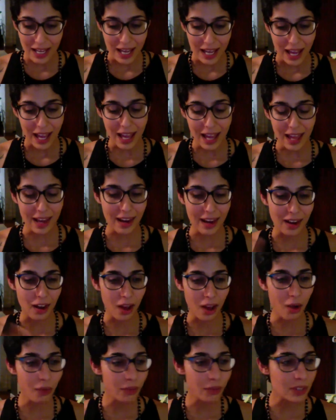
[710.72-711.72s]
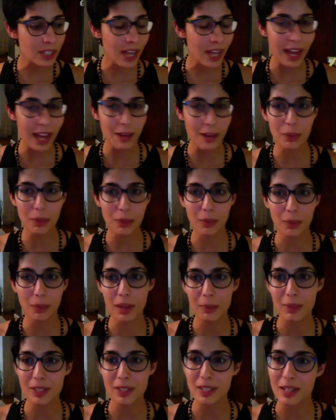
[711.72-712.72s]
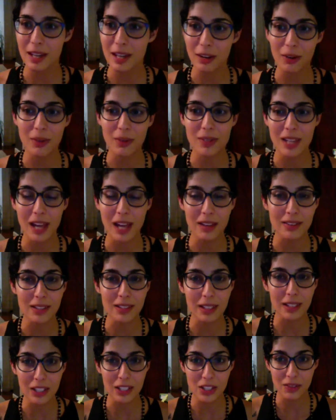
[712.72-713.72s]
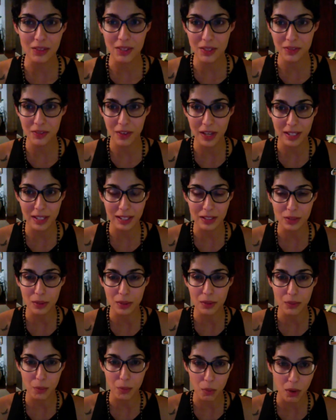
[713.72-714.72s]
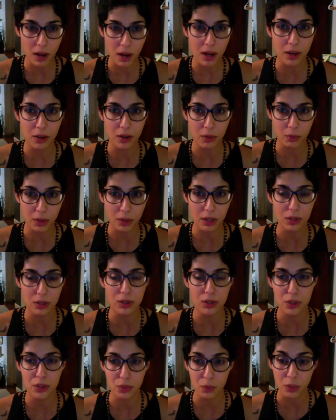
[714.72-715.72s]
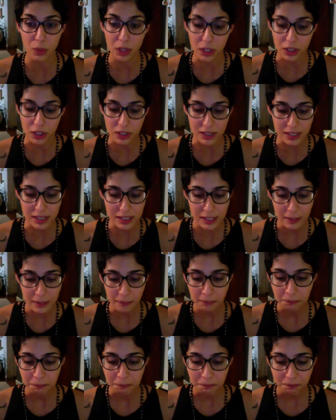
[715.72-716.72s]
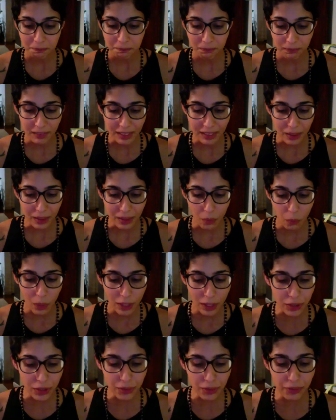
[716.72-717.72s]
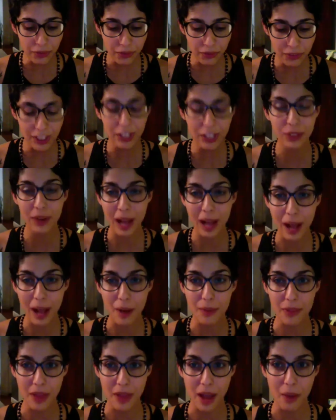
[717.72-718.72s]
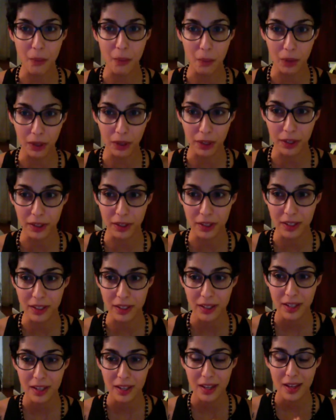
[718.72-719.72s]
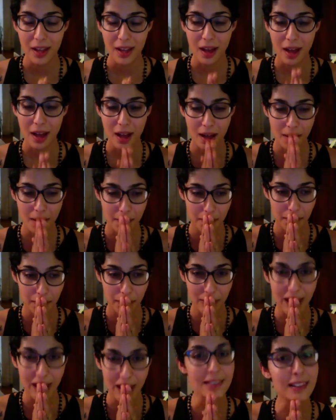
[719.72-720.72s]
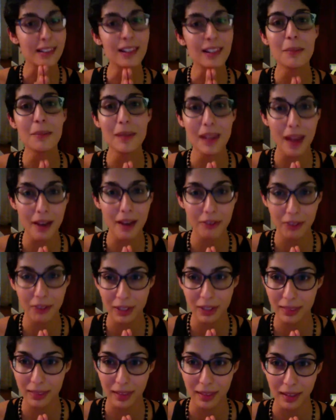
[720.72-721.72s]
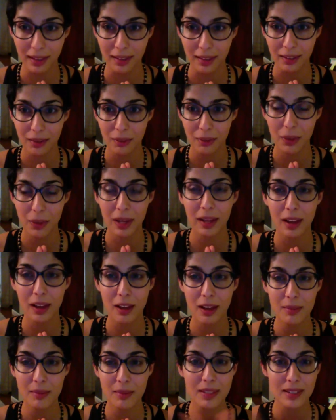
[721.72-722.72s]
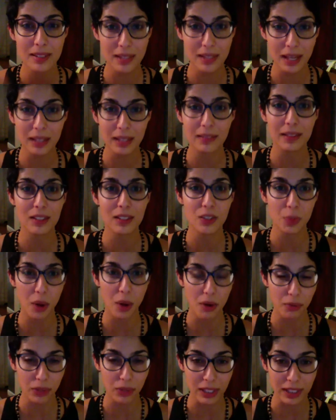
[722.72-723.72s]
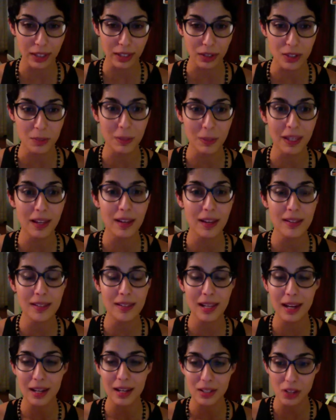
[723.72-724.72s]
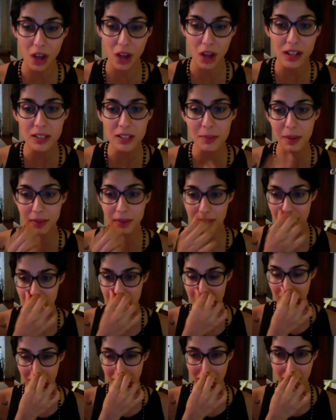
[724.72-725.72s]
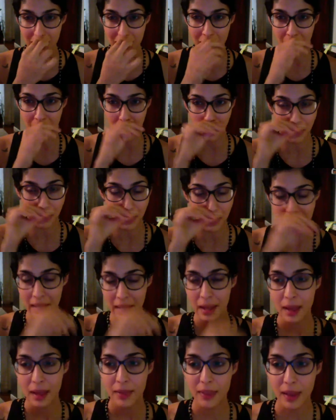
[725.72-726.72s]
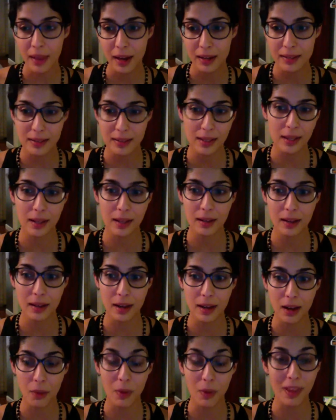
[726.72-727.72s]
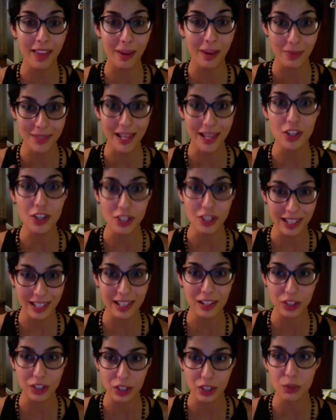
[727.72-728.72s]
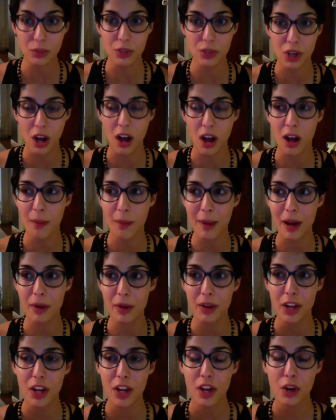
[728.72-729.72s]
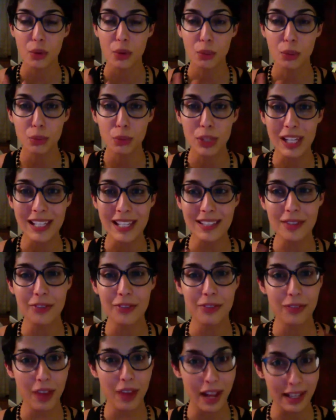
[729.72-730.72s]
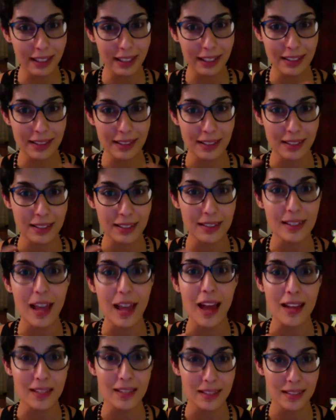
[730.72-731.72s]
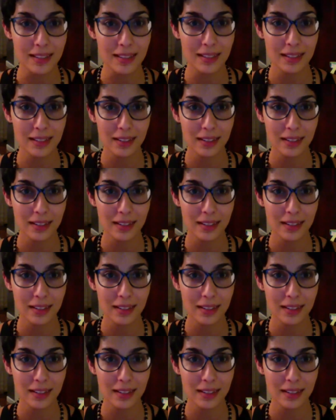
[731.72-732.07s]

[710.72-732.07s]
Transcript: And, and over time, we were able to narrow down to each of us finding sort of one or one or two words. When you figure out that word, um, that's going to be everything when it comes to setting these 12 week years because and i talked about this in the video that i did uh, while i was actually in utah about redefining success